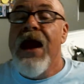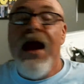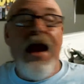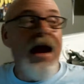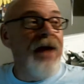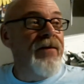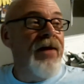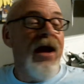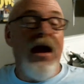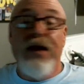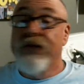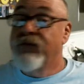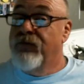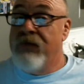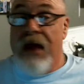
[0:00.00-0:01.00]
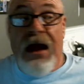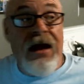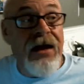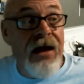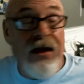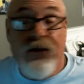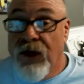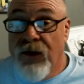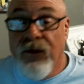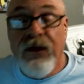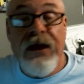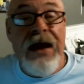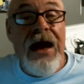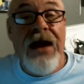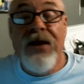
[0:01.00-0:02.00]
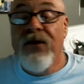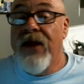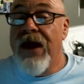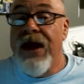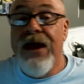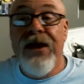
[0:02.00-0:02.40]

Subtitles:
I'm not, I don't